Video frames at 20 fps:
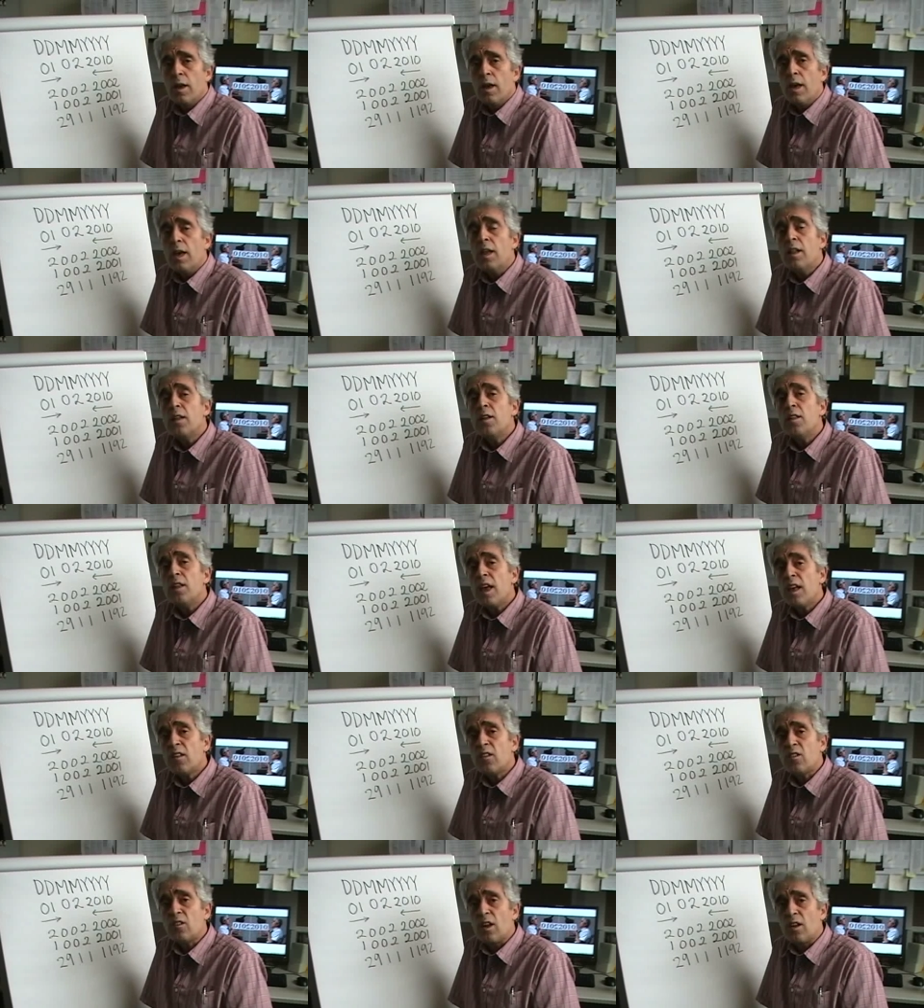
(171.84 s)
In the
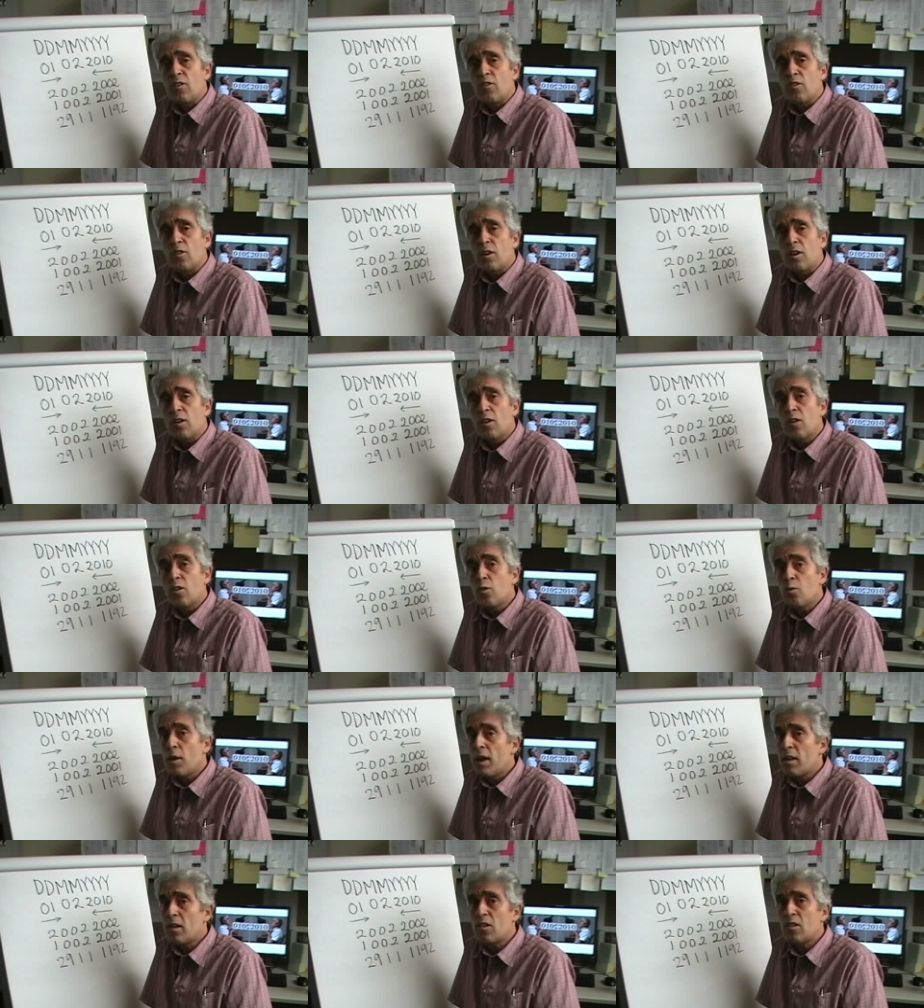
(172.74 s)
next century, the
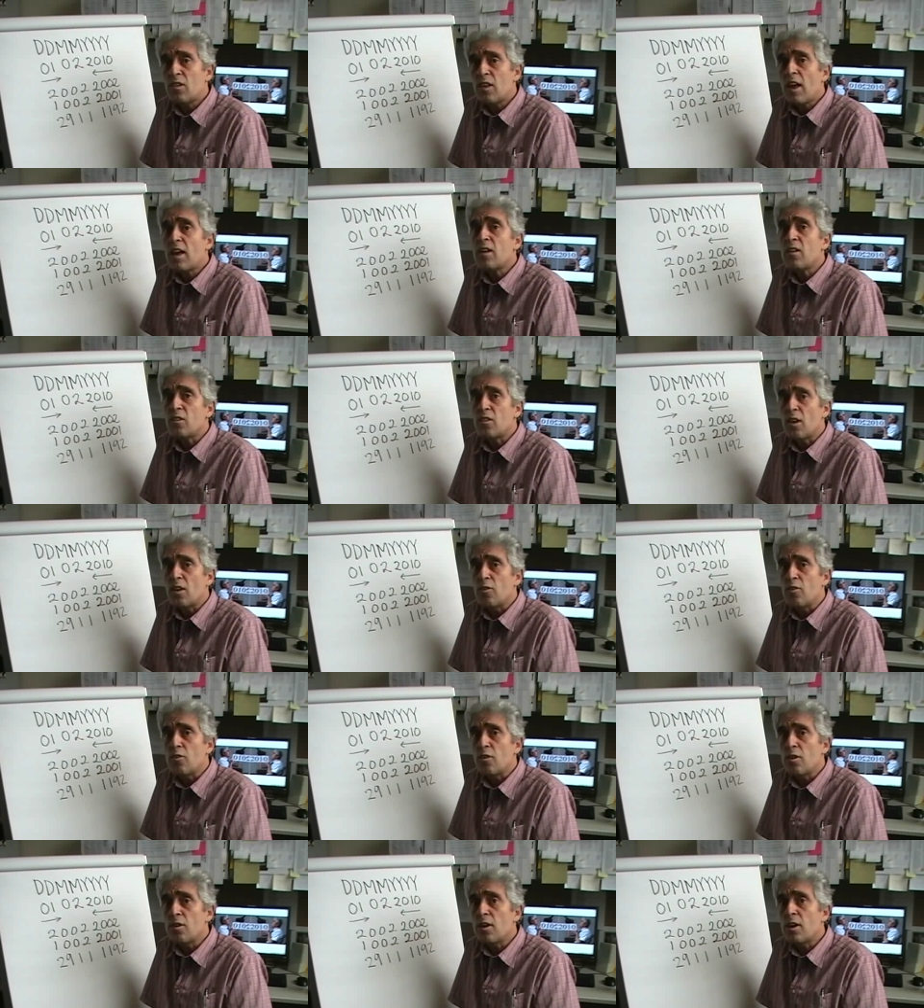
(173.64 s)
22nd
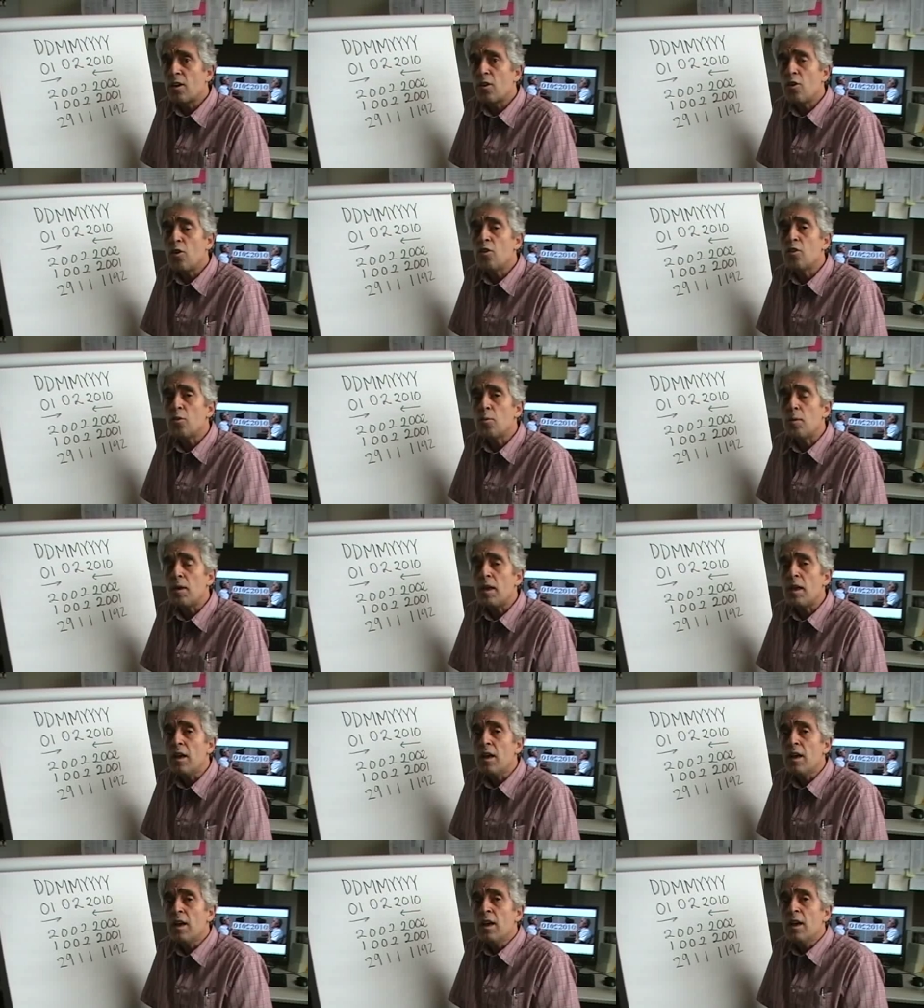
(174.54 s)
century, there are going to
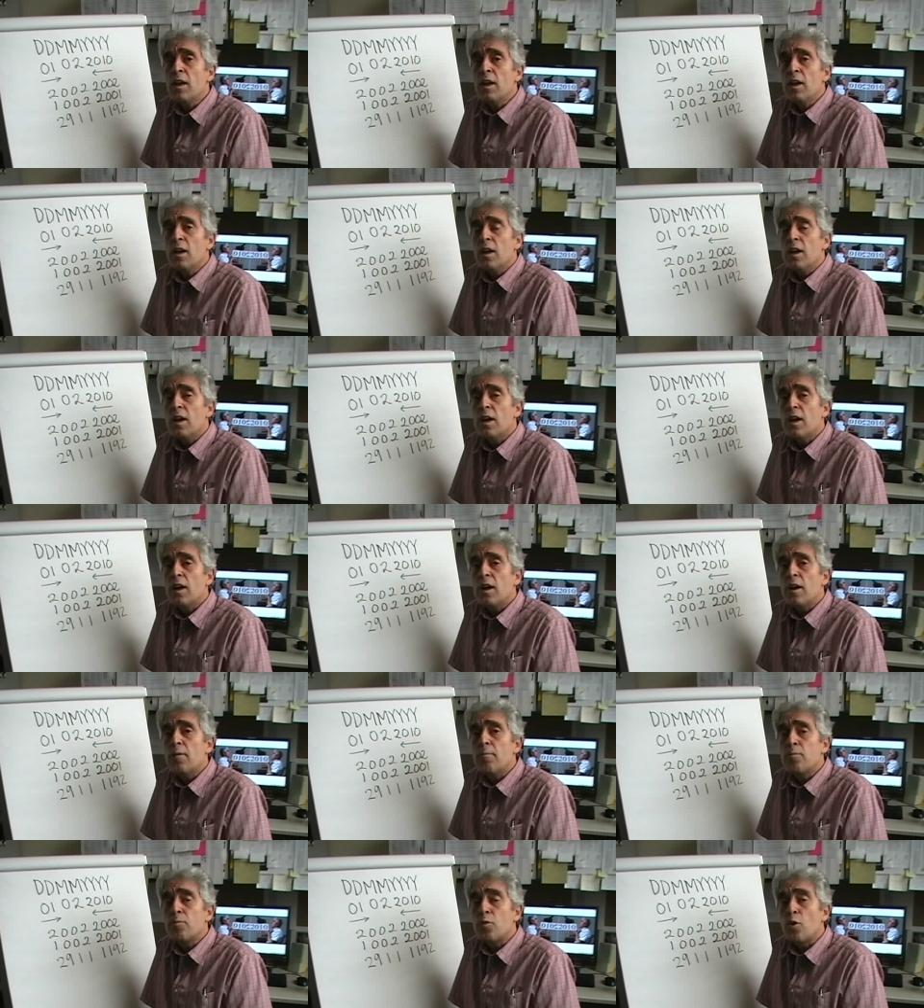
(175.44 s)
be
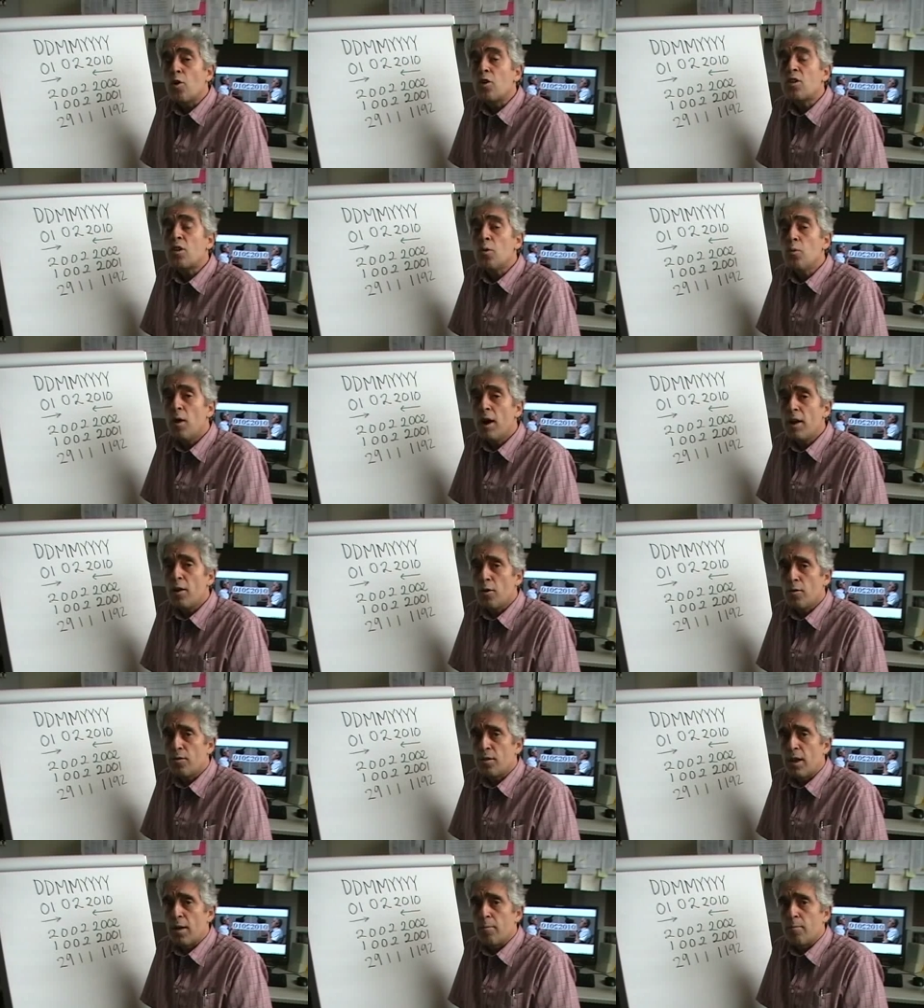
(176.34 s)
uh, 31
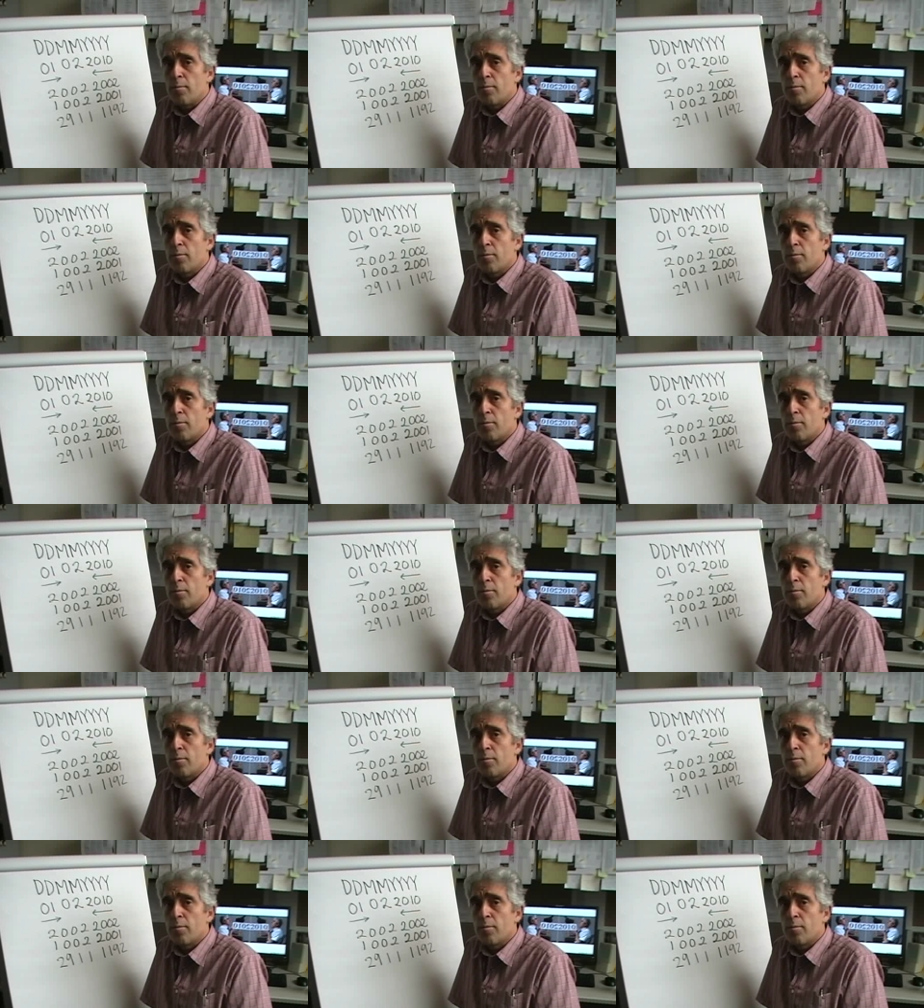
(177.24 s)
of them.